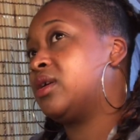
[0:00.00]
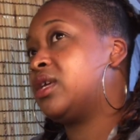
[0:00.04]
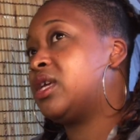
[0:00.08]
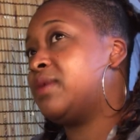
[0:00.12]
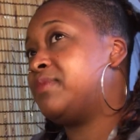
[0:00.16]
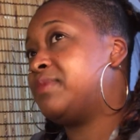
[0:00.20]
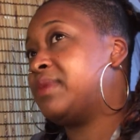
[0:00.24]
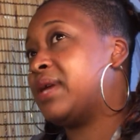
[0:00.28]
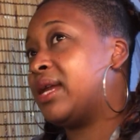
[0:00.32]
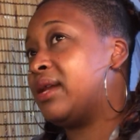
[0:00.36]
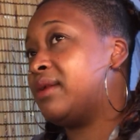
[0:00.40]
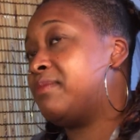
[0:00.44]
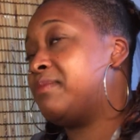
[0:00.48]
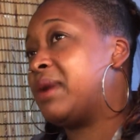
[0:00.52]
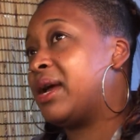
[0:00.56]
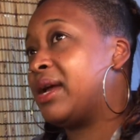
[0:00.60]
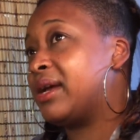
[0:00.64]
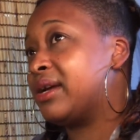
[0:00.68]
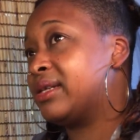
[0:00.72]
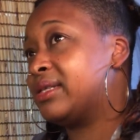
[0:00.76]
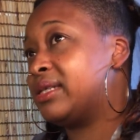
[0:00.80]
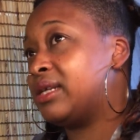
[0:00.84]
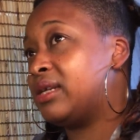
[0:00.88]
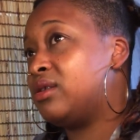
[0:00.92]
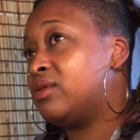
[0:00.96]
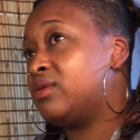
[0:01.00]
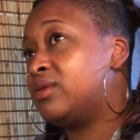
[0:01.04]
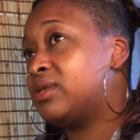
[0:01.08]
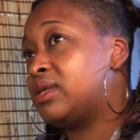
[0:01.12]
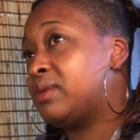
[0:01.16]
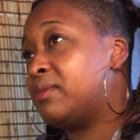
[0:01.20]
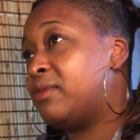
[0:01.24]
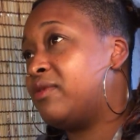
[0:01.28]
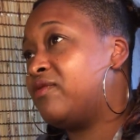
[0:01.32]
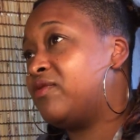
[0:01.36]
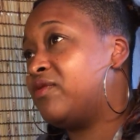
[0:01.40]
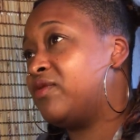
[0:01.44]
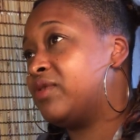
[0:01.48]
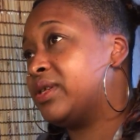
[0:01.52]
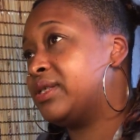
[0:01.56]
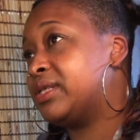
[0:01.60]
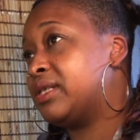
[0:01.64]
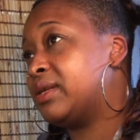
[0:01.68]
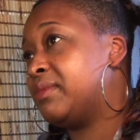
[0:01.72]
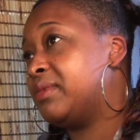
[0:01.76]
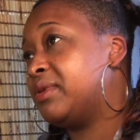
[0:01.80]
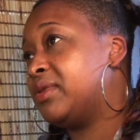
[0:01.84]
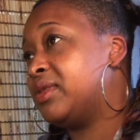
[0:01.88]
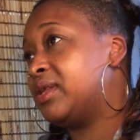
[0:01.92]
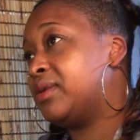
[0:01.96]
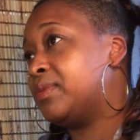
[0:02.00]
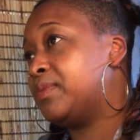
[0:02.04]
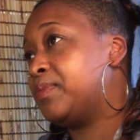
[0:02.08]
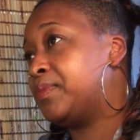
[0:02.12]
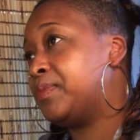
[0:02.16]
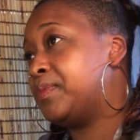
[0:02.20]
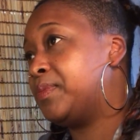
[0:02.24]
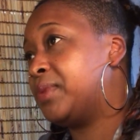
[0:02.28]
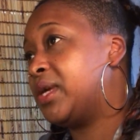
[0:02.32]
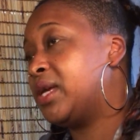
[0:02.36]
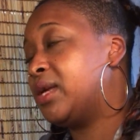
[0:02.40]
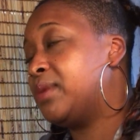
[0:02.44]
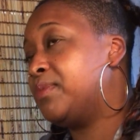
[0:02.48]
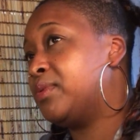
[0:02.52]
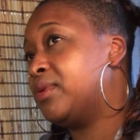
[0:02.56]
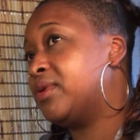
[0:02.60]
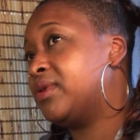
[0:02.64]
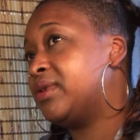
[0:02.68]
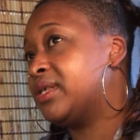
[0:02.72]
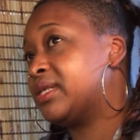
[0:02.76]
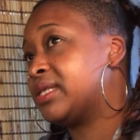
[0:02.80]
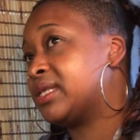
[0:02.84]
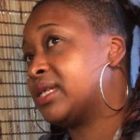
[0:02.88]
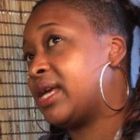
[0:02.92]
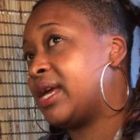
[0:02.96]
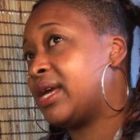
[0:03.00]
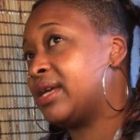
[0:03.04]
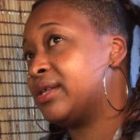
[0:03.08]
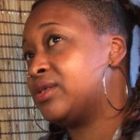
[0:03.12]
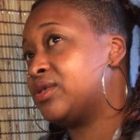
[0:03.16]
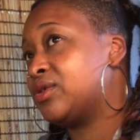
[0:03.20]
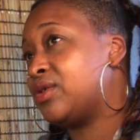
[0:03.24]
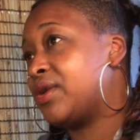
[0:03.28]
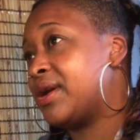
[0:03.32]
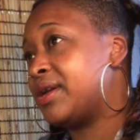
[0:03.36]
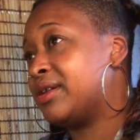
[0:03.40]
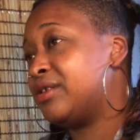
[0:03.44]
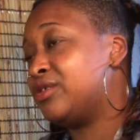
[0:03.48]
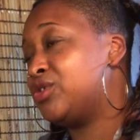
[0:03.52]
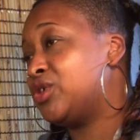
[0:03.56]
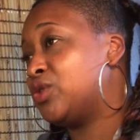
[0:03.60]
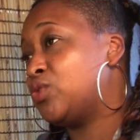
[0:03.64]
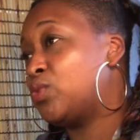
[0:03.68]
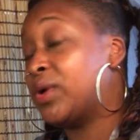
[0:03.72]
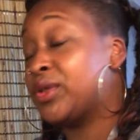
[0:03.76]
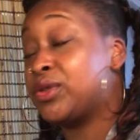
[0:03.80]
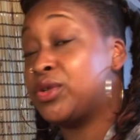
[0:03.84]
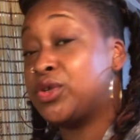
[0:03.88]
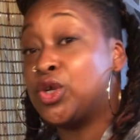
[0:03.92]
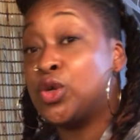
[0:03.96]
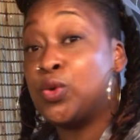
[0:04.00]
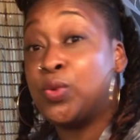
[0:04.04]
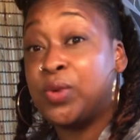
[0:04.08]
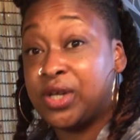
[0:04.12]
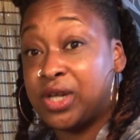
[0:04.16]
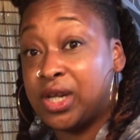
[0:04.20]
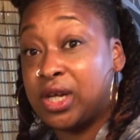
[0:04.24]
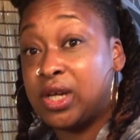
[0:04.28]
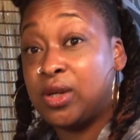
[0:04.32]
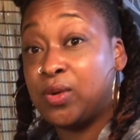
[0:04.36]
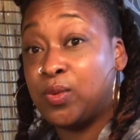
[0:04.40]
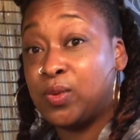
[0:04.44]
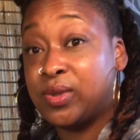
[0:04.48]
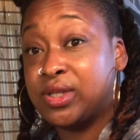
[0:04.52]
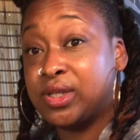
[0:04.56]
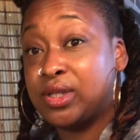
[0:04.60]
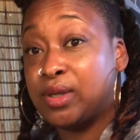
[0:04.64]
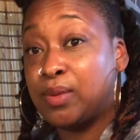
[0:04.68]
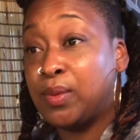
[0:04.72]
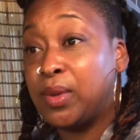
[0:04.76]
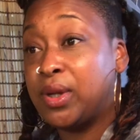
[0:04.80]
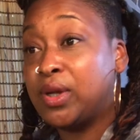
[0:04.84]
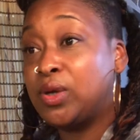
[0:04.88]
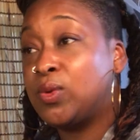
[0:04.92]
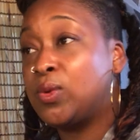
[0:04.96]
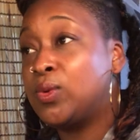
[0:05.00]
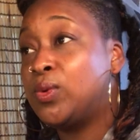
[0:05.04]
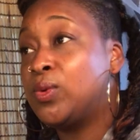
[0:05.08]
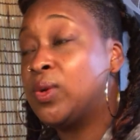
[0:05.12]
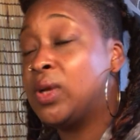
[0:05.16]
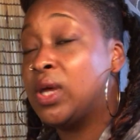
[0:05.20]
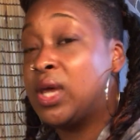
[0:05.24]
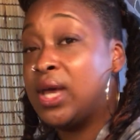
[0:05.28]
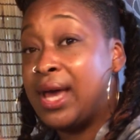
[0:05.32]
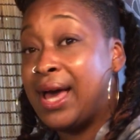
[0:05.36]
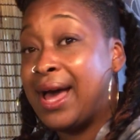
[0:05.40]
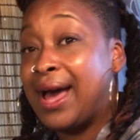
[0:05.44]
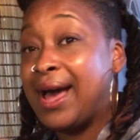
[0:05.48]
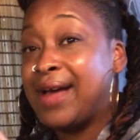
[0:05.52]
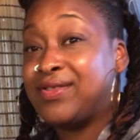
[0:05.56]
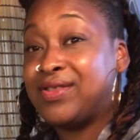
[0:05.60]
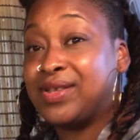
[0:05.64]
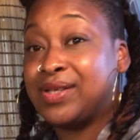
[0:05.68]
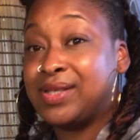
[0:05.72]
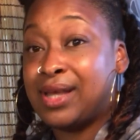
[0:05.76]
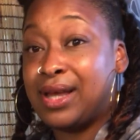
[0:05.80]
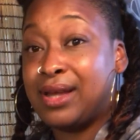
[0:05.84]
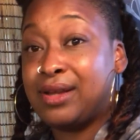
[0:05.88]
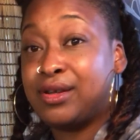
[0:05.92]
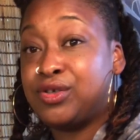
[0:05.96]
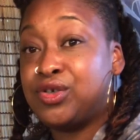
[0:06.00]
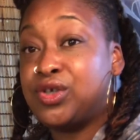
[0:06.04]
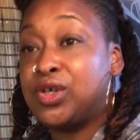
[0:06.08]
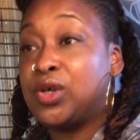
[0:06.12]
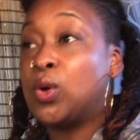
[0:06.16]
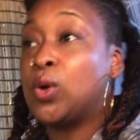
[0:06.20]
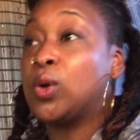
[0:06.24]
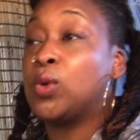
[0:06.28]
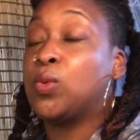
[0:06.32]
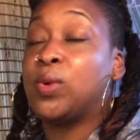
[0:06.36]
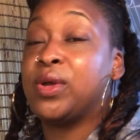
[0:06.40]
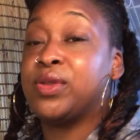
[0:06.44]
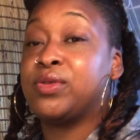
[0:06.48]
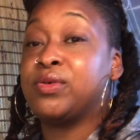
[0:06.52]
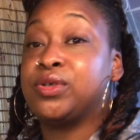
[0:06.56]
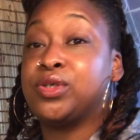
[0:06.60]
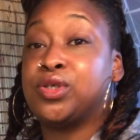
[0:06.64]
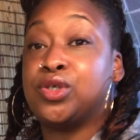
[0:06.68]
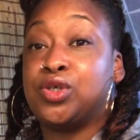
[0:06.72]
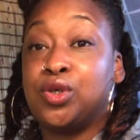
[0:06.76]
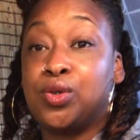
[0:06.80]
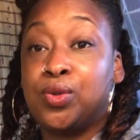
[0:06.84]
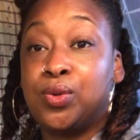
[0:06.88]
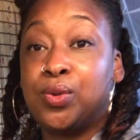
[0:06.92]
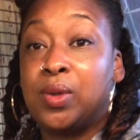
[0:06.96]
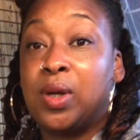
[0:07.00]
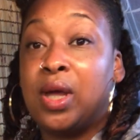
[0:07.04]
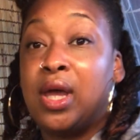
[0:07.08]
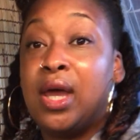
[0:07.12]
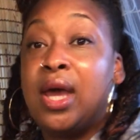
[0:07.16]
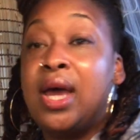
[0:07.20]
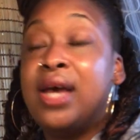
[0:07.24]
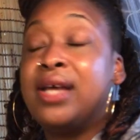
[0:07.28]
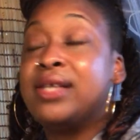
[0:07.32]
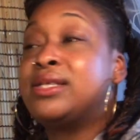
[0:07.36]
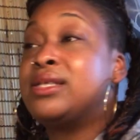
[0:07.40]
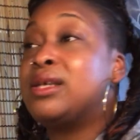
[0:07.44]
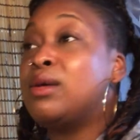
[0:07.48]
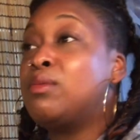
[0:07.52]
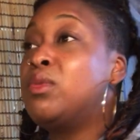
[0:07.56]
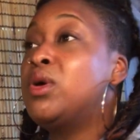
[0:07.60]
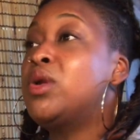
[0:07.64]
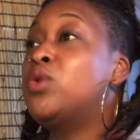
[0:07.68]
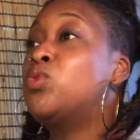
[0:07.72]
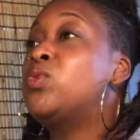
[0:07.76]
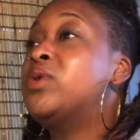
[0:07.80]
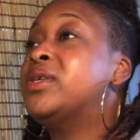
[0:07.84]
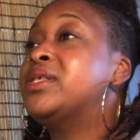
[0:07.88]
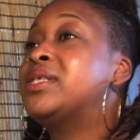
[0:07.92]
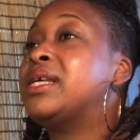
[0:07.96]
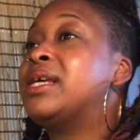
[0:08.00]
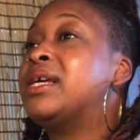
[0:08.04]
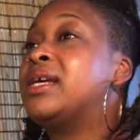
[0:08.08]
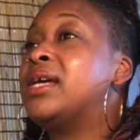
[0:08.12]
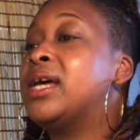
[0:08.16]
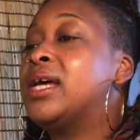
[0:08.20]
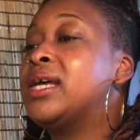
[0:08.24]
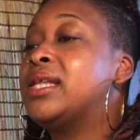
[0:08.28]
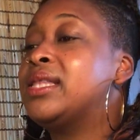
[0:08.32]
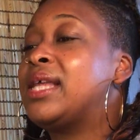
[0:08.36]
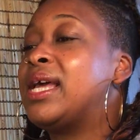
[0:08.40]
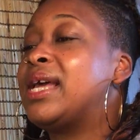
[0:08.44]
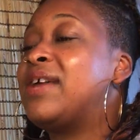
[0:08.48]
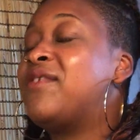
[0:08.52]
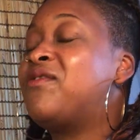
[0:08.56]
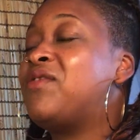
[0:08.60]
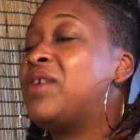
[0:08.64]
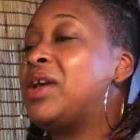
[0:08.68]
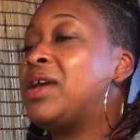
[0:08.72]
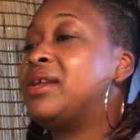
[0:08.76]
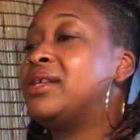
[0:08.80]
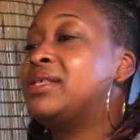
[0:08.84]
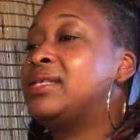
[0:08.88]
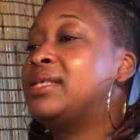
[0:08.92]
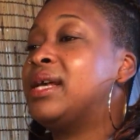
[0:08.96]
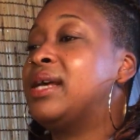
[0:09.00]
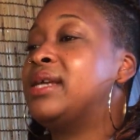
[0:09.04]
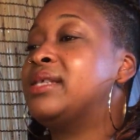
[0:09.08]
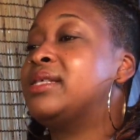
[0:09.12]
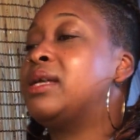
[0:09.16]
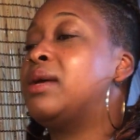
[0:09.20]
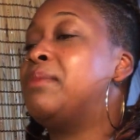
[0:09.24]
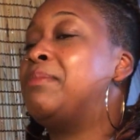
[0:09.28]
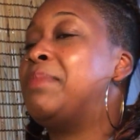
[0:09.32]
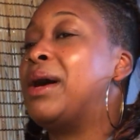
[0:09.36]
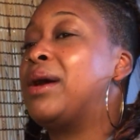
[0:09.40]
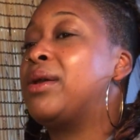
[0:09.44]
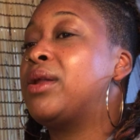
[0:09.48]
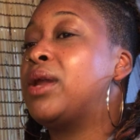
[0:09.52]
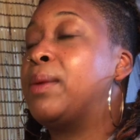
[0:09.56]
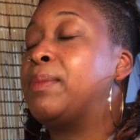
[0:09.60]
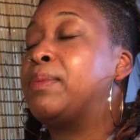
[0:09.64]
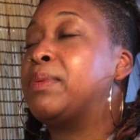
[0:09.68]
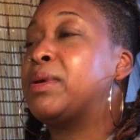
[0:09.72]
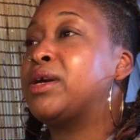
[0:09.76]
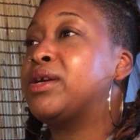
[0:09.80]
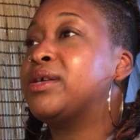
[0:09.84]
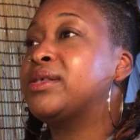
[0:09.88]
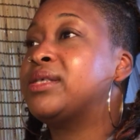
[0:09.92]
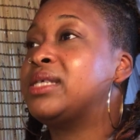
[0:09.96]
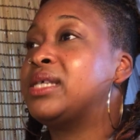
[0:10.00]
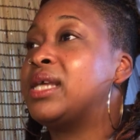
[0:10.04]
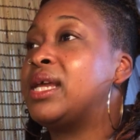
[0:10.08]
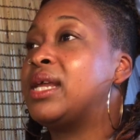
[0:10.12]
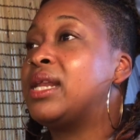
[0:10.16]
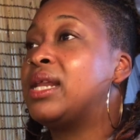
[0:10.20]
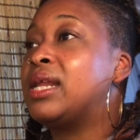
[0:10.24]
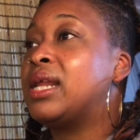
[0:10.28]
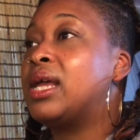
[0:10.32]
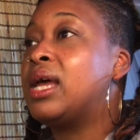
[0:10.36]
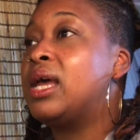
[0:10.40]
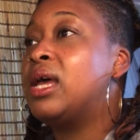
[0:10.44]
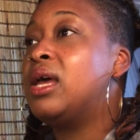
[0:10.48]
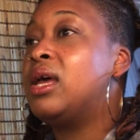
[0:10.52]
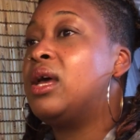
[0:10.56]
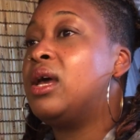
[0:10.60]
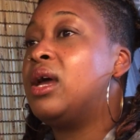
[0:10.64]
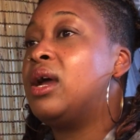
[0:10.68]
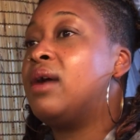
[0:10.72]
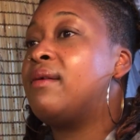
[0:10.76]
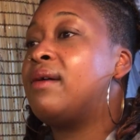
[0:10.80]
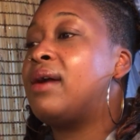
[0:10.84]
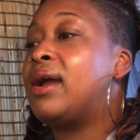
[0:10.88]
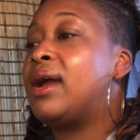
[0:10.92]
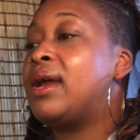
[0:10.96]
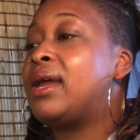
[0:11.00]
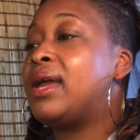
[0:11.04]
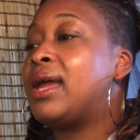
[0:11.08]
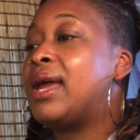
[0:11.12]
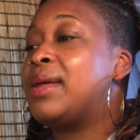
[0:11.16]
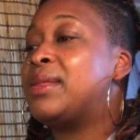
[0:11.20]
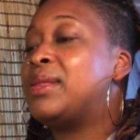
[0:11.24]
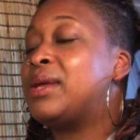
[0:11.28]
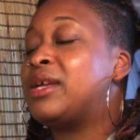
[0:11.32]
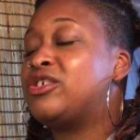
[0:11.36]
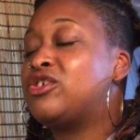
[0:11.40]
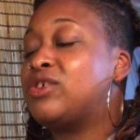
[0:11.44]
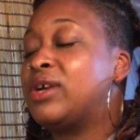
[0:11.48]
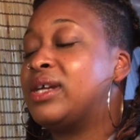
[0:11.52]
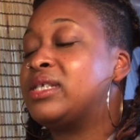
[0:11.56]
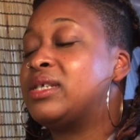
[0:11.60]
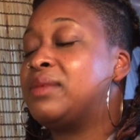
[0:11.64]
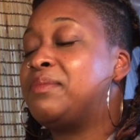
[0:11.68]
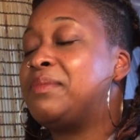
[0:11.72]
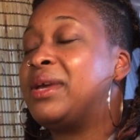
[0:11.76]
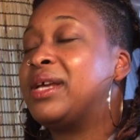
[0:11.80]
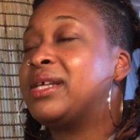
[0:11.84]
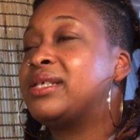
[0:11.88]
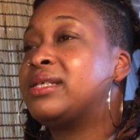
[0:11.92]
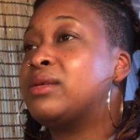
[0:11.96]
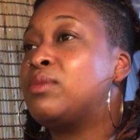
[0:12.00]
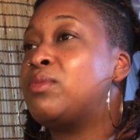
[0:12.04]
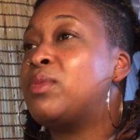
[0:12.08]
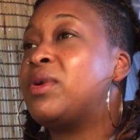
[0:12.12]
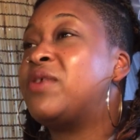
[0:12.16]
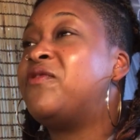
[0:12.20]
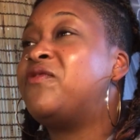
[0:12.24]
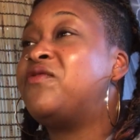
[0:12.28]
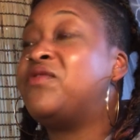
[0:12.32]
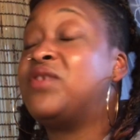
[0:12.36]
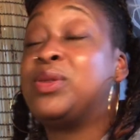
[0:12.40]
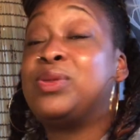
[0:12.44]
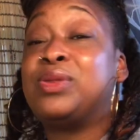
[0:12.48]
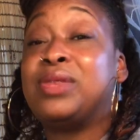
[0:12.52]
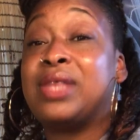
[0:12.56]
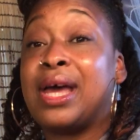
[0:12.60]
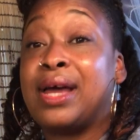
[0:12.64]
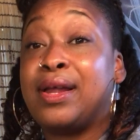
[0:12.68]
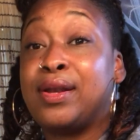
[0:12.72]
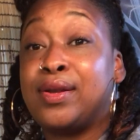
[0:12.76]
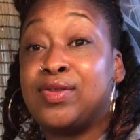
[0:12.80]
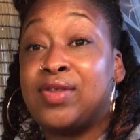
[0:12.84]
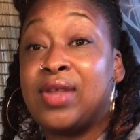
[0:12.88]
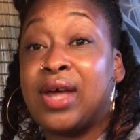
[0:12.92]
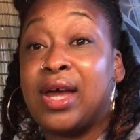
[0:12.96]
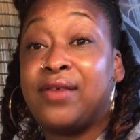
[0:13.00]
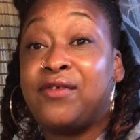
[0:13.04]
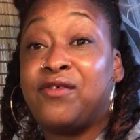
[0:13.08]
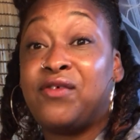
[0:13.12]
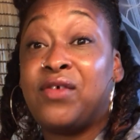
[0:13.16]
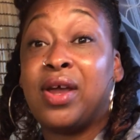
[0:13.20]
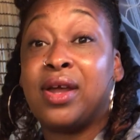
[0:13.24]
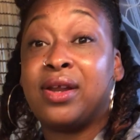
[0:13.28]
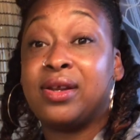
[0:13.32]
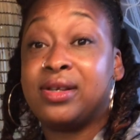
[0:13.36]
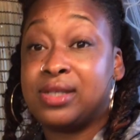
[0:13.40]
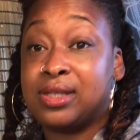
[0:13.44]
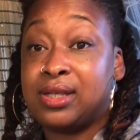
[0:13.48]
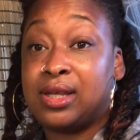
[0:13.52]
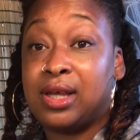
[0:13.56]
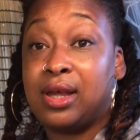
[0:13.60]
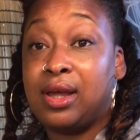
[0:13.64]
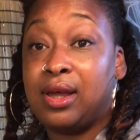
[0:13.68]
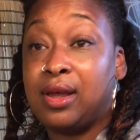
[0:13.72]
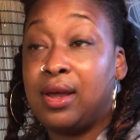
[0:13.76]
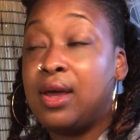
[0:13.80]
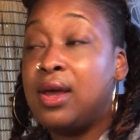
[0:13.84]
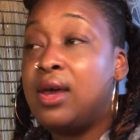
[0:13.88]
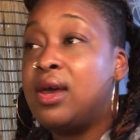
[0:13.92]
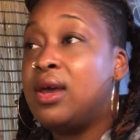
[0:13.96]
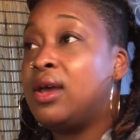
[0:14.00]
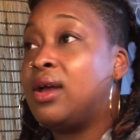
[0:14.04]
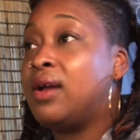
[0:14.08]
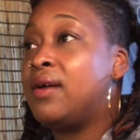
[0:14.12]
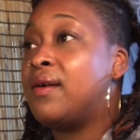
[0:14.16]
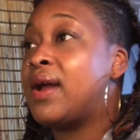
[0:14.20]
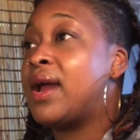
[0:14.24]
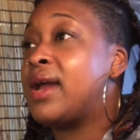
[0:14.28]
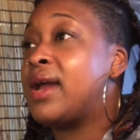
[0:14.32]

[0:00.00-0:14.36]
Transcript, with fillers: keep that in mind because I know some of some of the people in this cancer energy, whether you were dealing with someone who had this energy or whether it's you, someone was they fantasize about a person all right and they try to make someone fit that that fantasy all